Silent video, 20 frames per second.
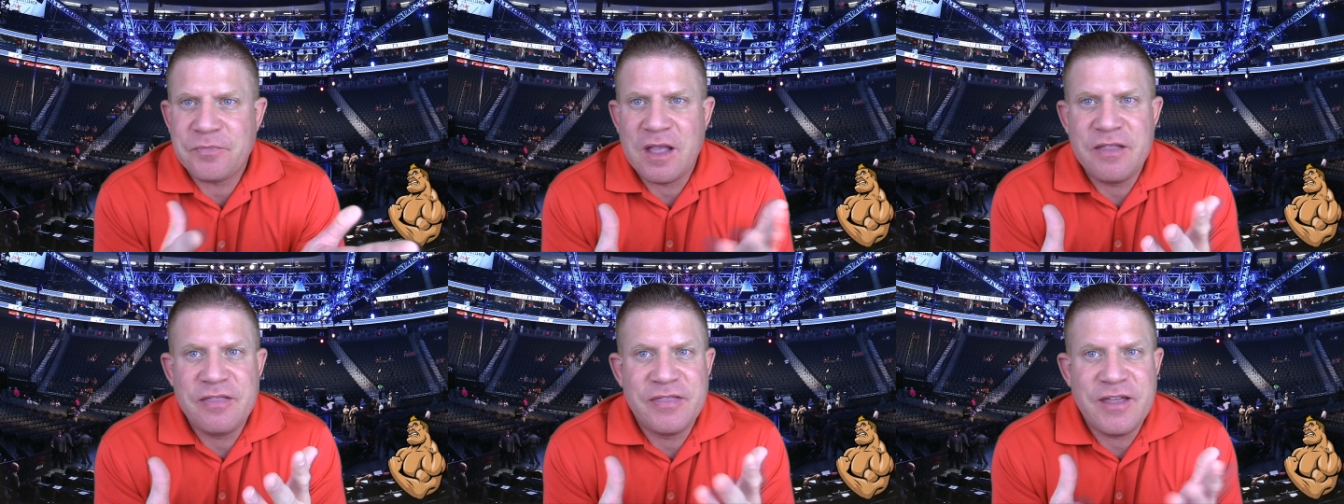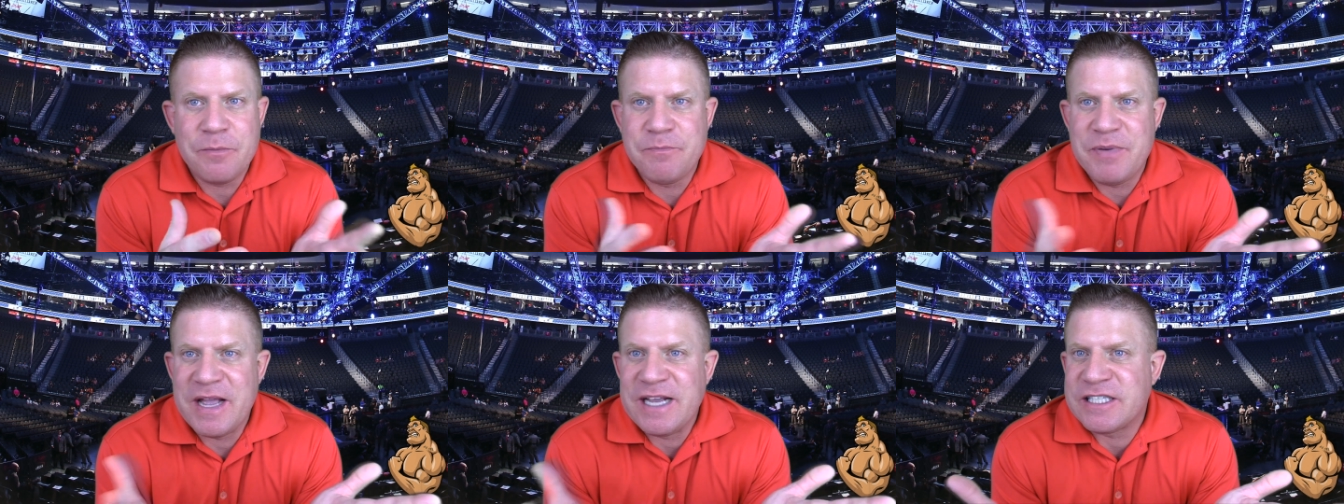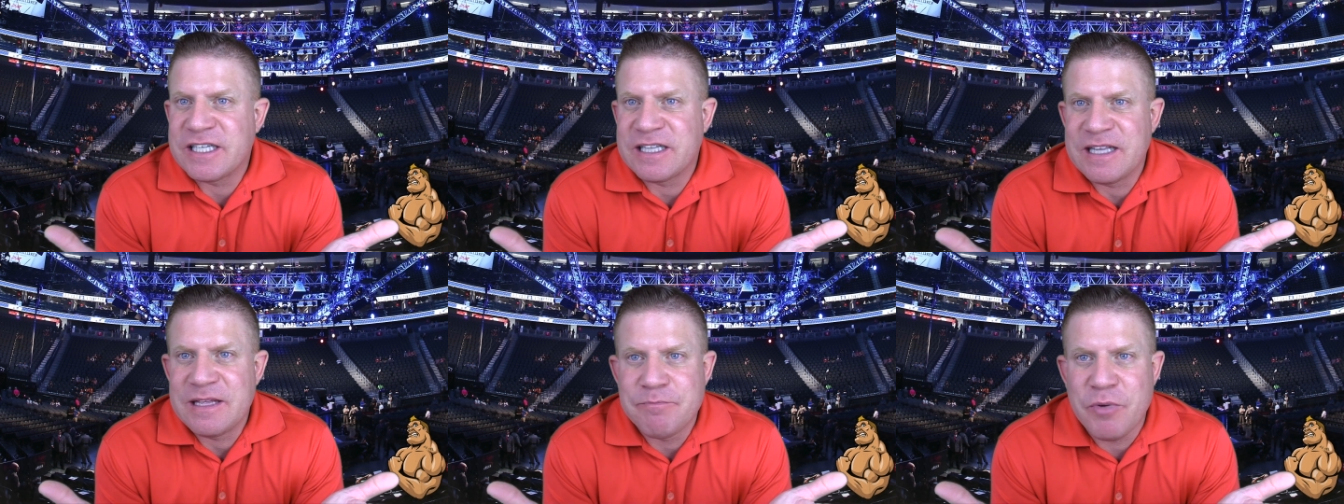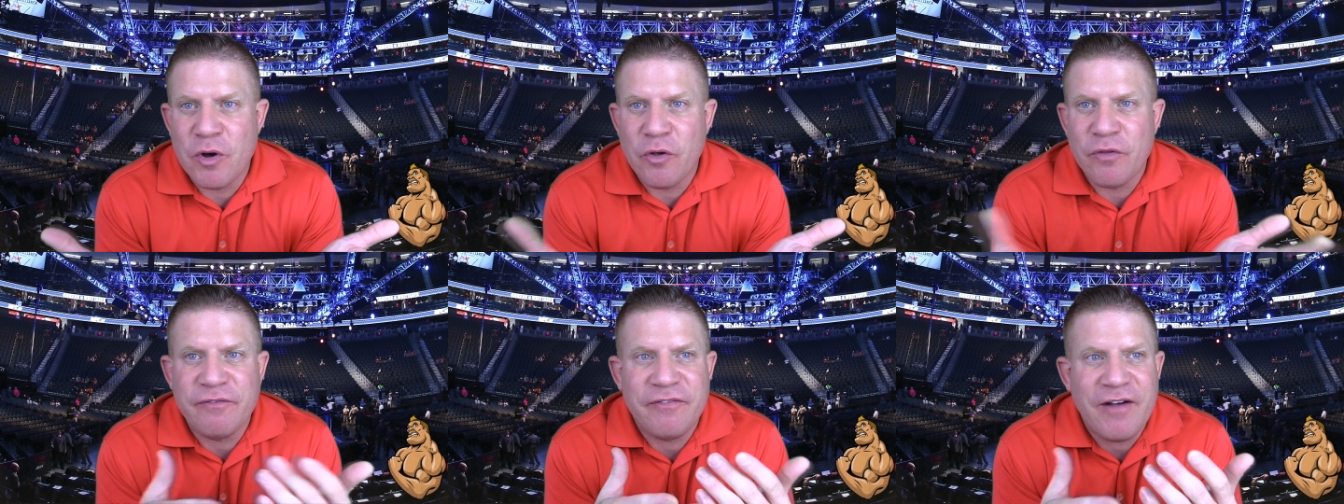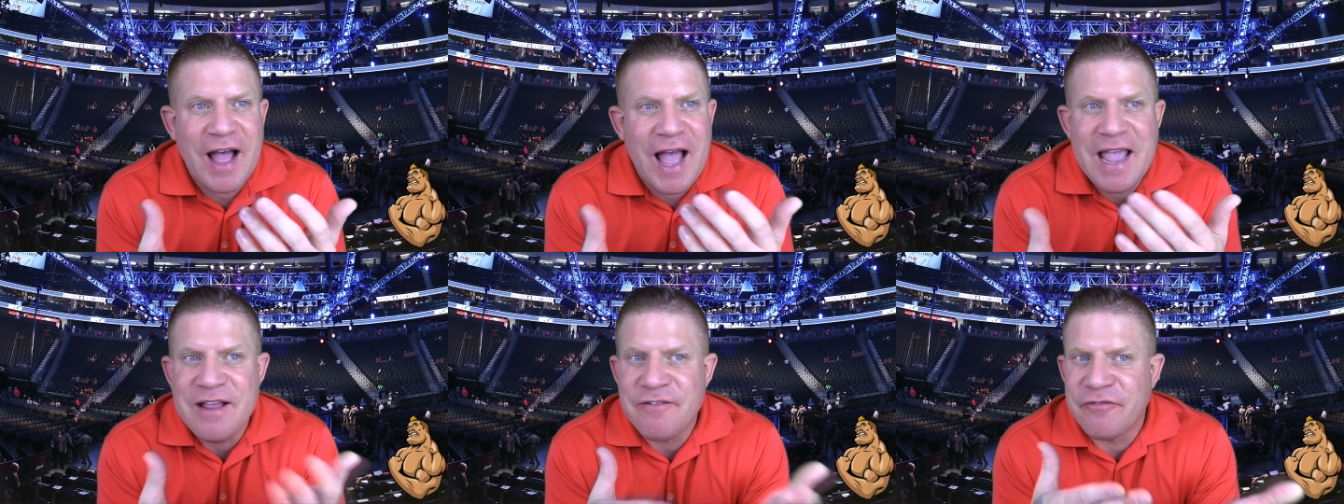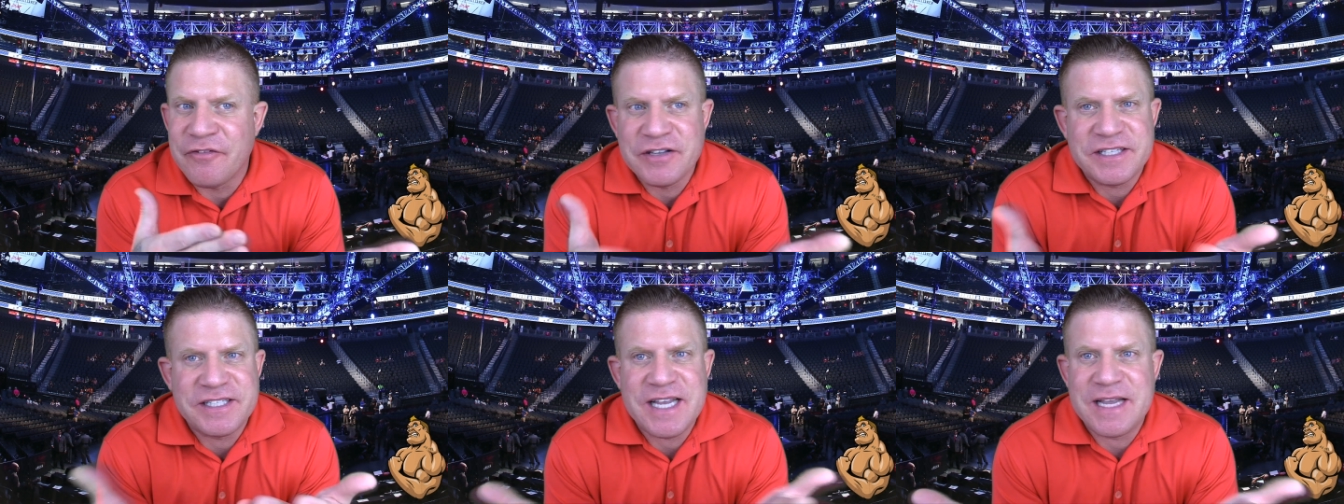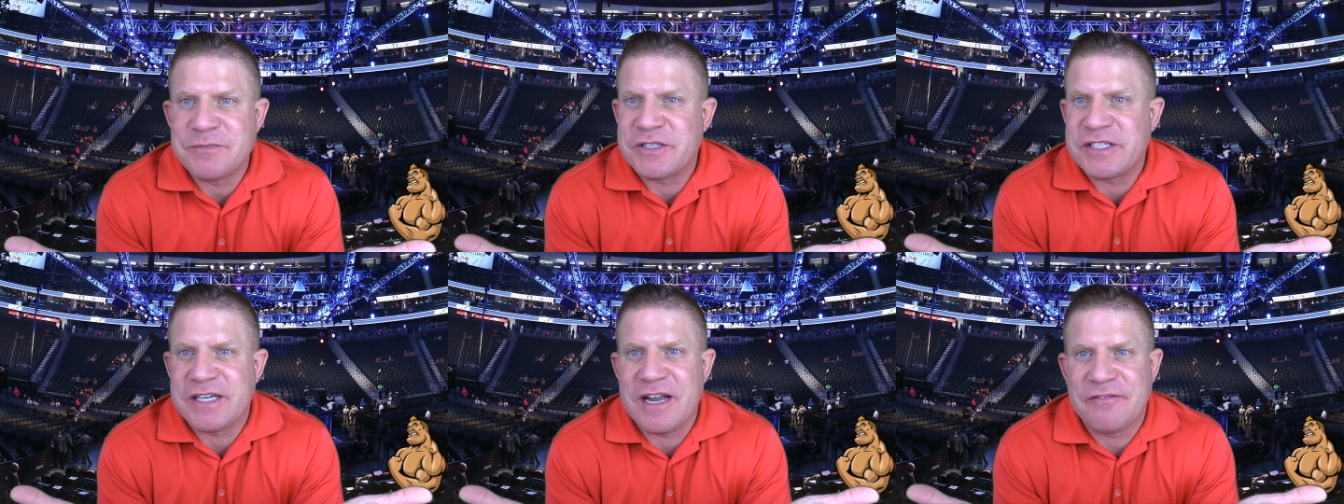they're basically both vying for the
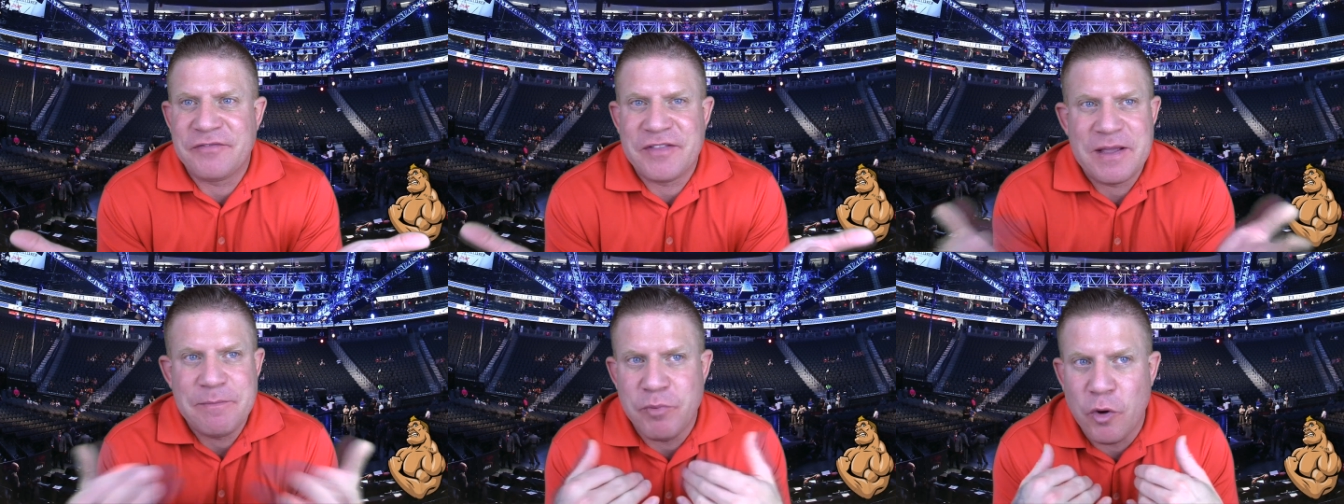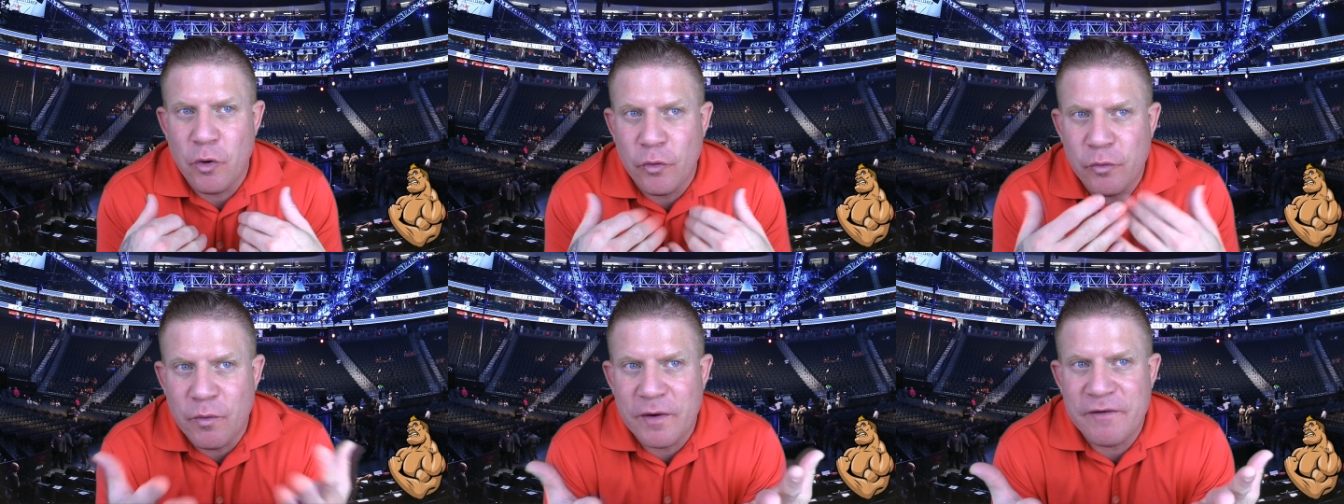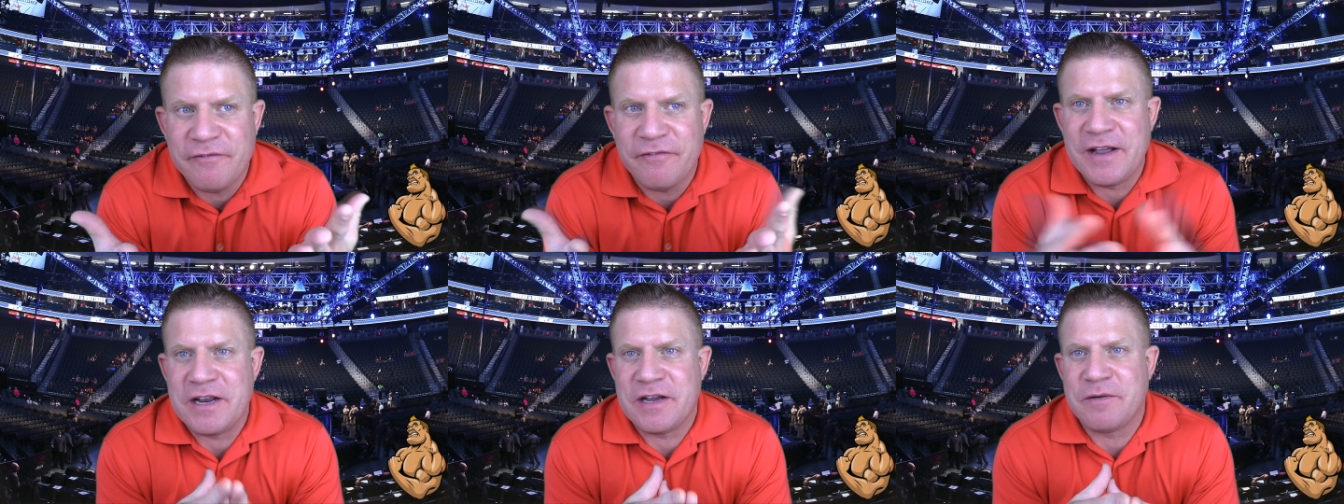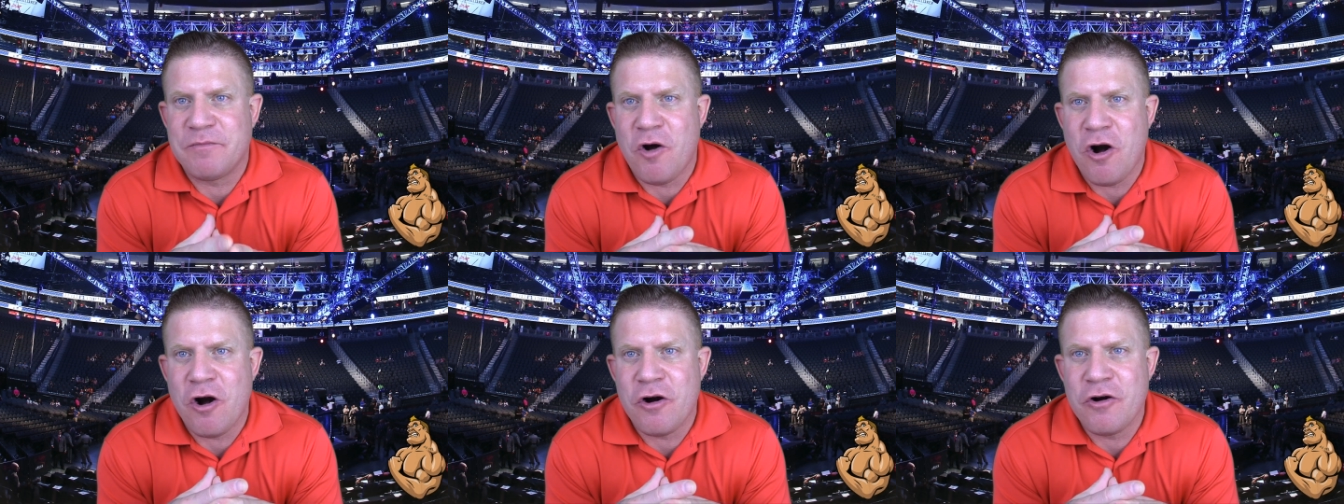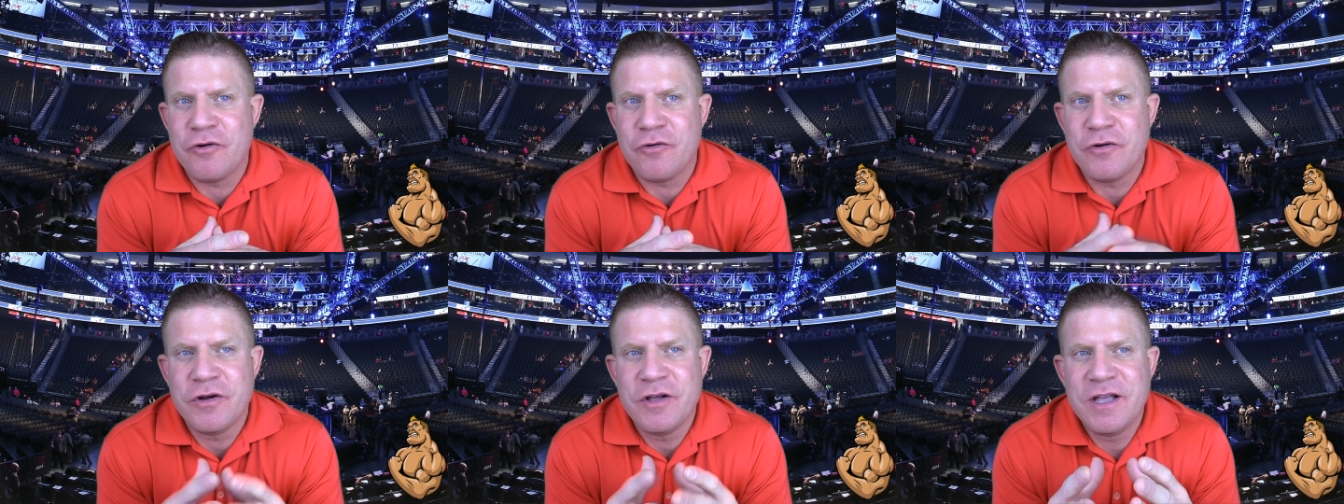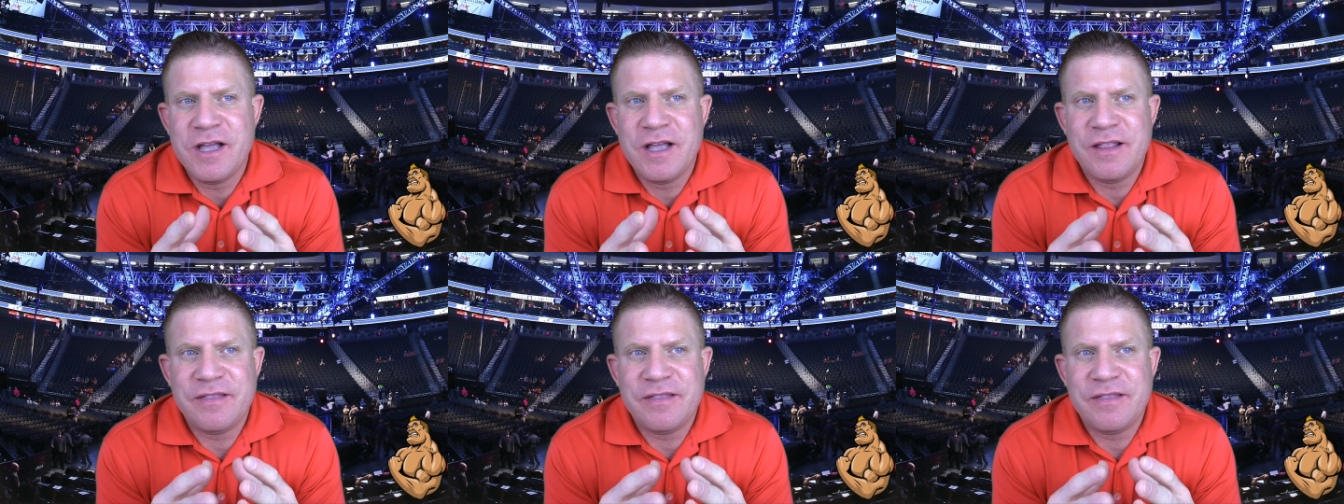same stuff. They both want to fight Kamaru.